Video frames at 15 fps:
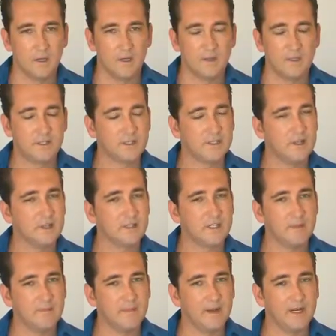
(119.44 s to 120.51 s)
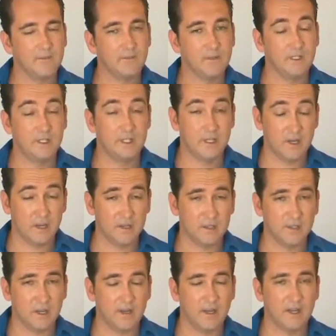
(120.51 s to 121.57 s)
This is not some made-up
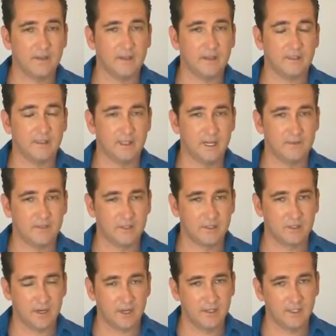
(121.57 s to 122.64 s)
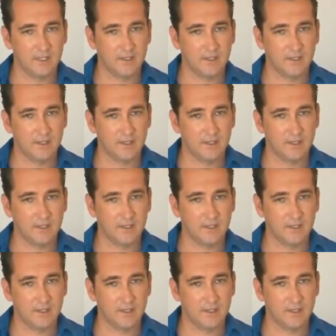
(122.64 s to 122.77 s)
religioso ethic to keep society